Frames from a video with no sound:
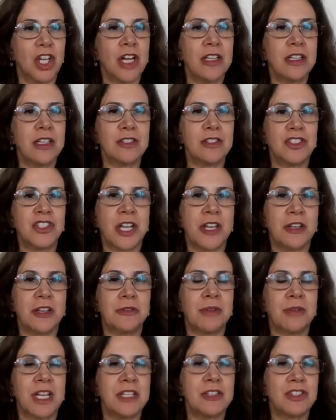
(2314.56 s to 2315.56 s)
younger
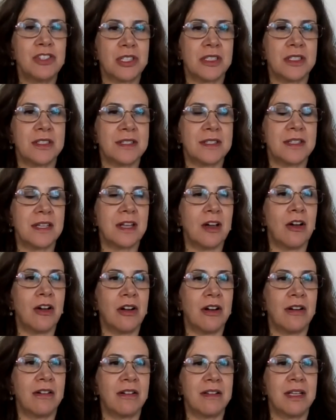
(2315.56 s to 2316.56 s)
generation
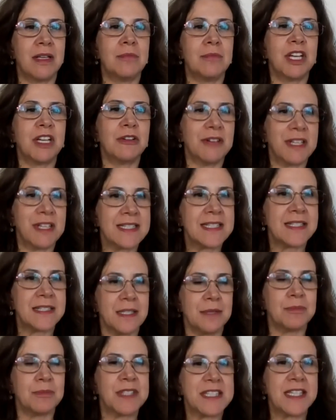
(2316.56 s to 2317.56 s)
are
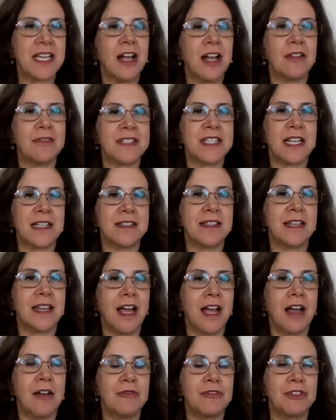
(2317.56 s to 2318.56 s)
immigrants themselves and
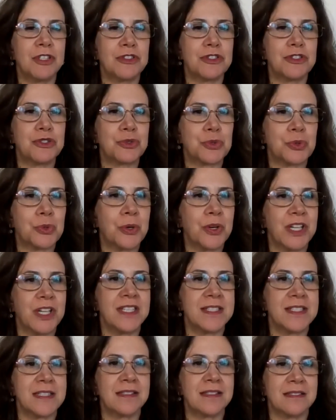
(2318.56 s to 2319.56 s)
they have their
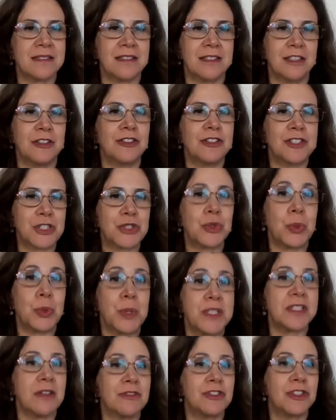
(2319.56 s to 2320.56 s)
stories, you know,
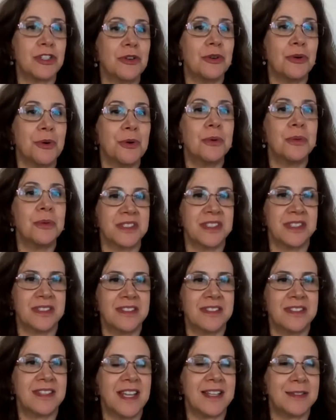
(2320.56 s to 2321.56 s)
stories of their own
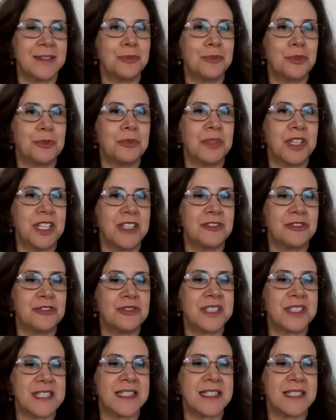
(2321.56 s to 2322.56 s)
that would be
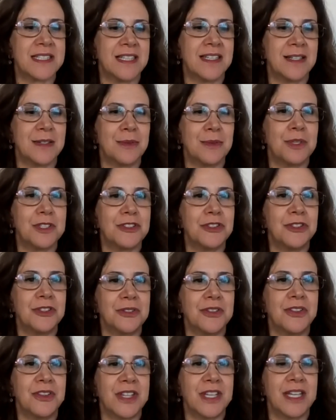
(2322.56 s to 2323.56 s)
interesting. What
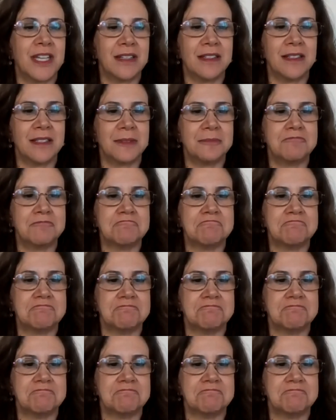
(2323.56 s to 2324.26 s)
do you think?